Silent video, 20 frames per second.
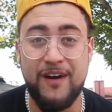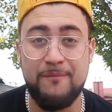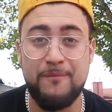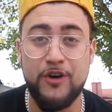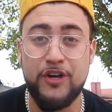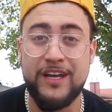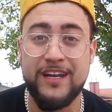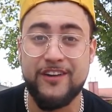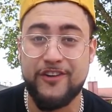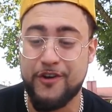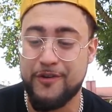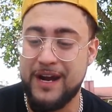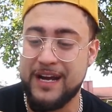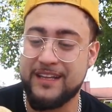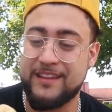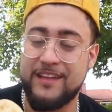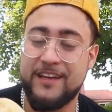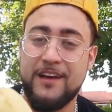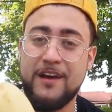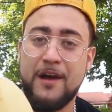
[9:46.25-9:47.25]
I'm looking
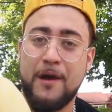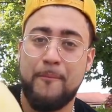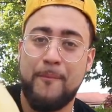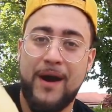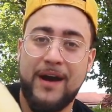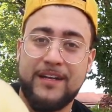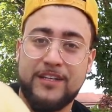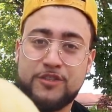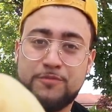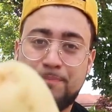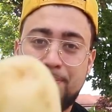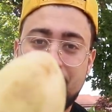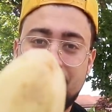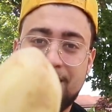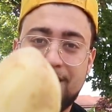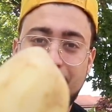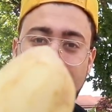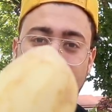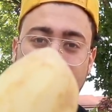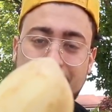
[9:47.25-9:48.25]
correctly. Mine is
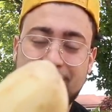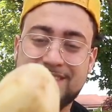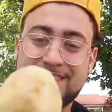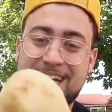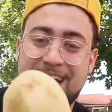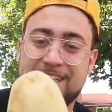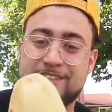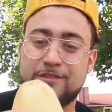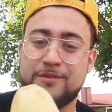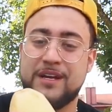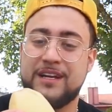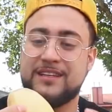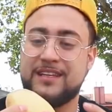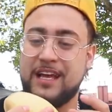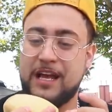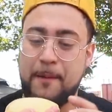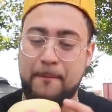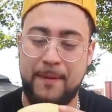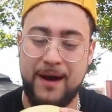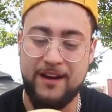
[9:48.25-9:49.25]
peeled all the sides, so we're gonna
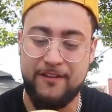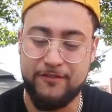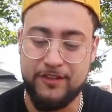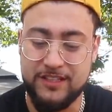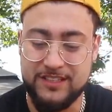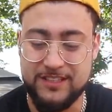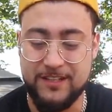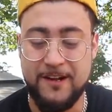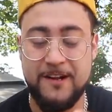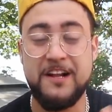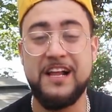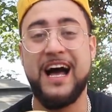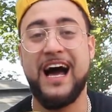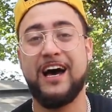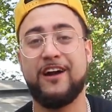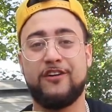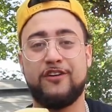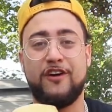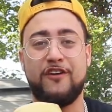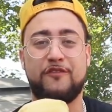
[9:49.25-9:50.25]
take a bite of this.
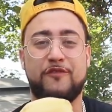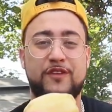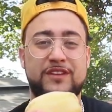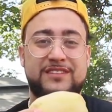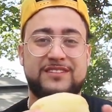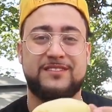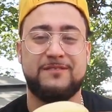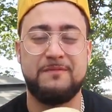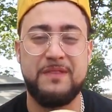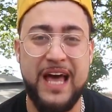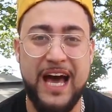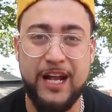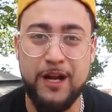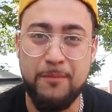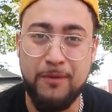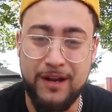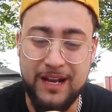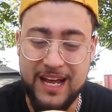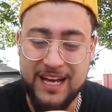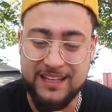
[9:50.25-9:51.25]
I don't know if it's
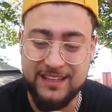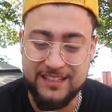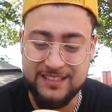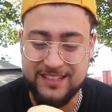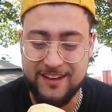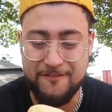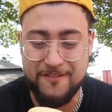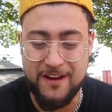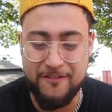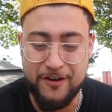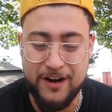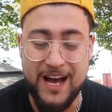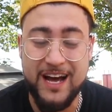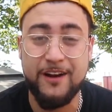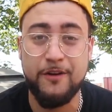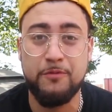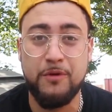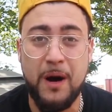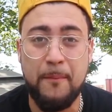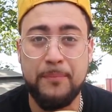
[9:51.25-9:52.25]
edible like this. I've never
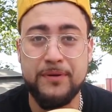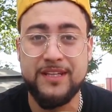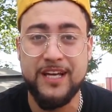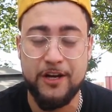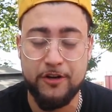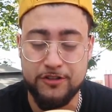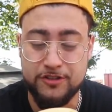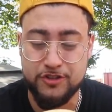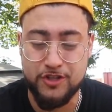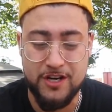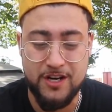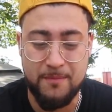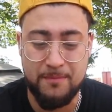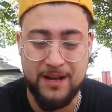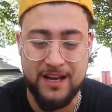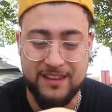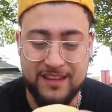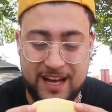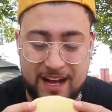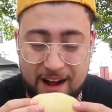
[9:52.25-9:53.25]
had a raw potato straight up
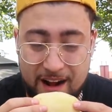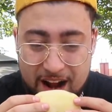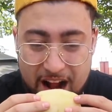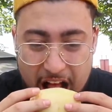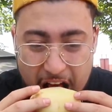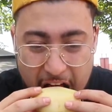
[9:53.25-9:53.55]
like that.